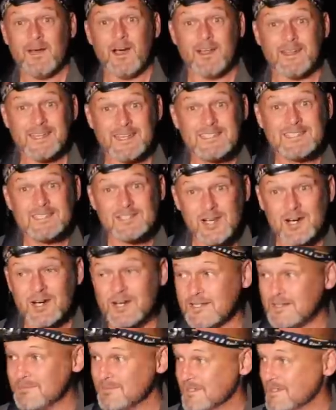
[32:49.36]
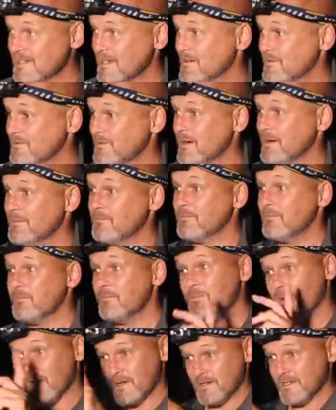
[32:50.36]
I need to tidy myself up.
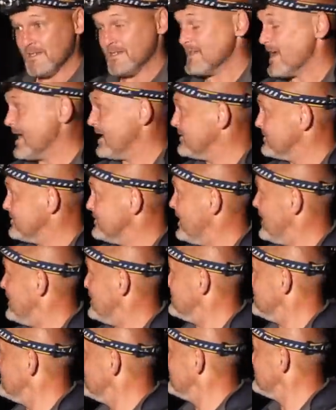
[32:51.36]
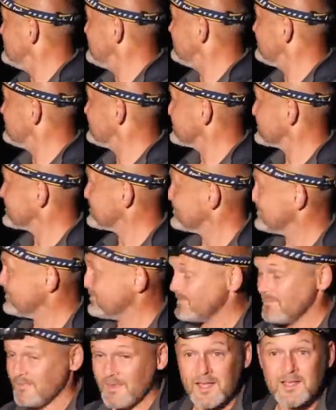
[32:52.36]
But I need to head for home.
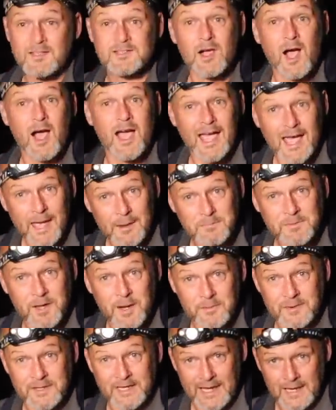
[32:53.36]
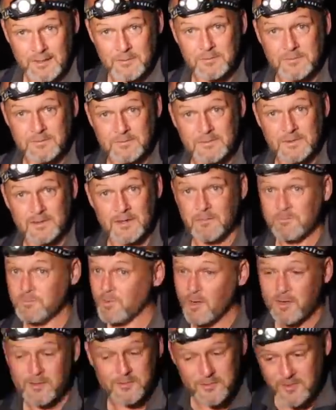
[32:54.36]
So I am going now. I'm
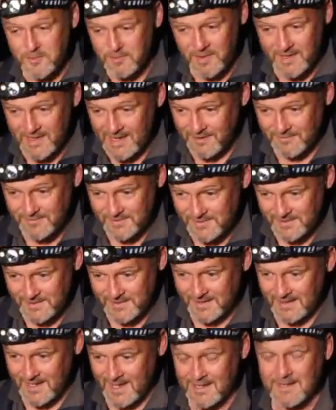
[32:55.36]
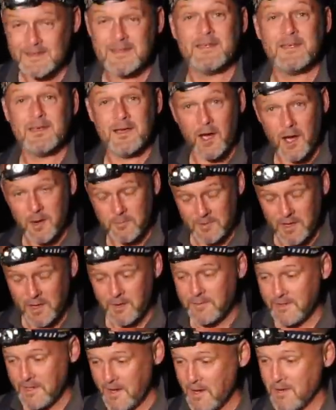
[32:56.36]
not going to repeat everything again. I'm
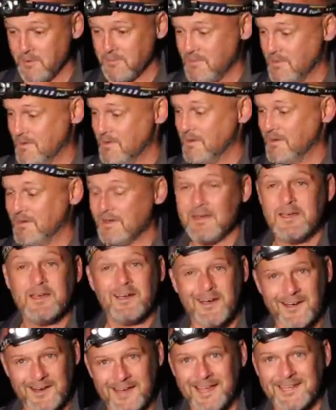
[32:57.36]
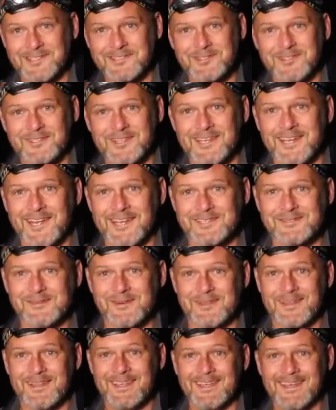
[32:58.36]
going home. I'll catch you on the next
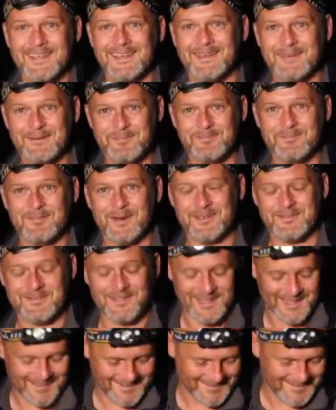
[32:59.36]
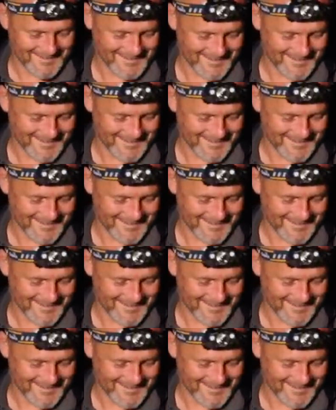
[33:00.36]
one. Bye for now.